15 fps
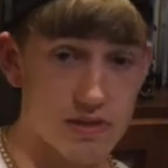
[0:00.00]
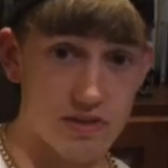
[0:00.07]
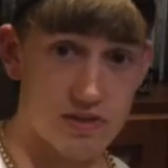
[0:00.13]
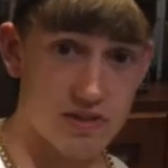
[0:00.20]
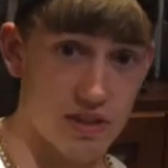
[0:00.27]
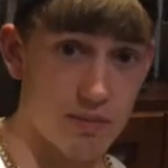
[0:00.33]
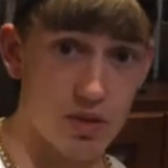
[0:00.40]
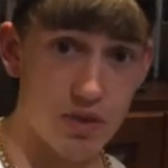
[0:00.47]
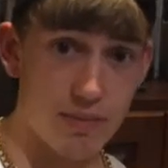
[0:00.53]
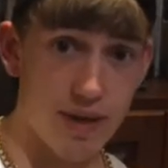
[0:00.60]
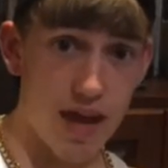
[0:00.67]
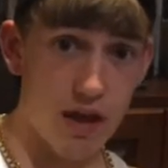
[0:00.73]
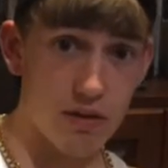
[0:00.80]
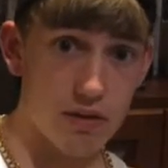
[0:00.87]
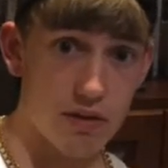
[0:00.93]
the symbol
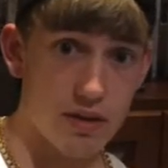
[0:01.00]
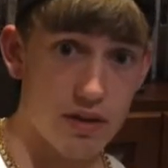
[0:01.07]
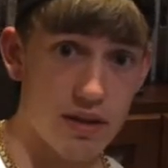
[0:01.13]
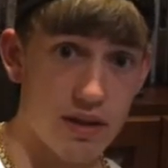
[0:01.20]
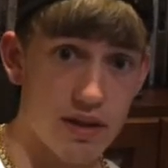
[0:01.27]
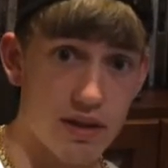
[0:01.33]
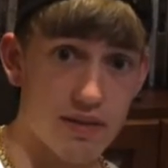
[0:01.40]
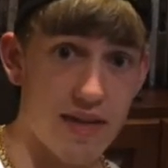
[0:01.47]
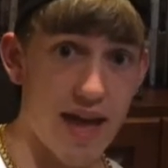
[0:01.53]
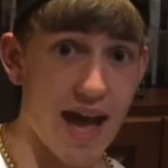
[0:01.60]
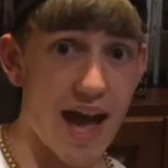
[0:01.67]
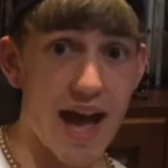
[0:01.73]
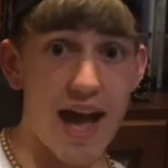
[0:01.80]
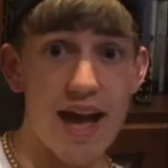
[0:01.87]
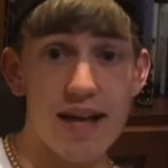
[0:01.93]
about? The
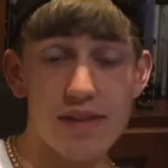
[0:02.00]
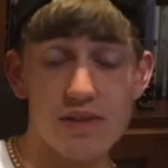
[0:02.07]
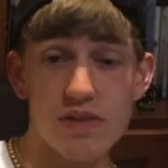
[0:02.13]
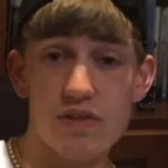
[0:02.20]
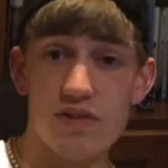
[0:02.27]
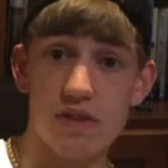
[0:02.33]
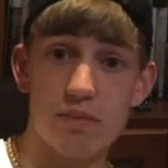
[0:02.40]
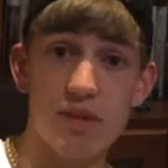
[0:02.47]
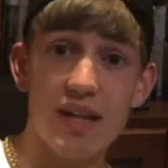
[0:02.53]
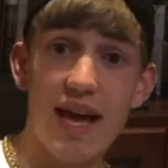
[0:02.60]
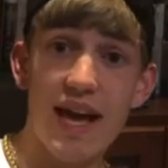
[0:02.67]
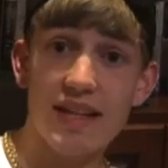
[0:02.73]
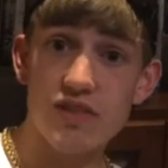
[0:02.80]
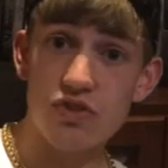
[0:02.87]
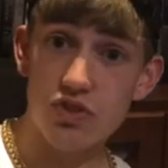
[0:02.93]
eyes
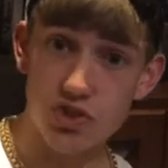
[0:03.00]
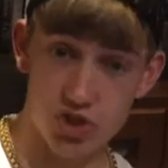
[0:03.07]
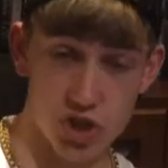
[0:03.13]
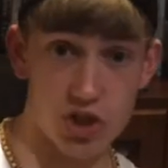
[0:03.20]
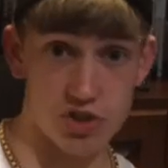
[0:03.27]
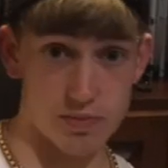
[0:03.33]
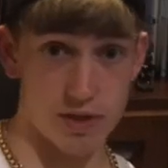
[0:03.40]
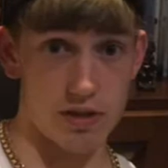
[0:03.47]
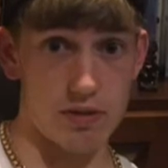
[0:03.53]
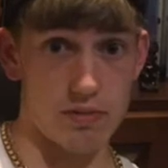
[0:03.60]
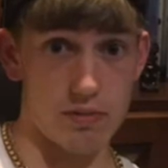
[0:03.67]
symbolize judgment.